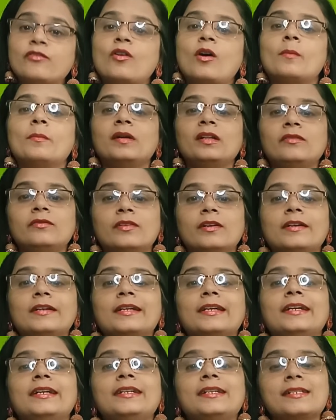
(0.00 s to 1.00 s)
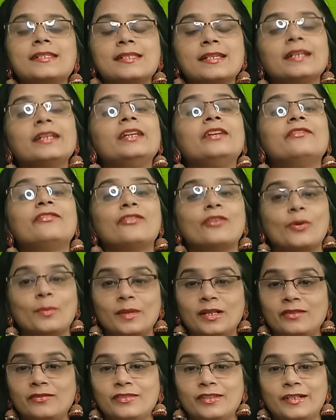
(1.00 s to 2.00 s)
formal word, it is an
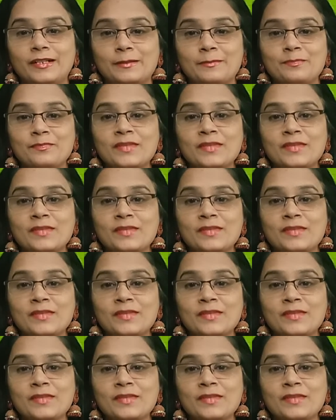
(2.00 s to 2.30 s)
informal word.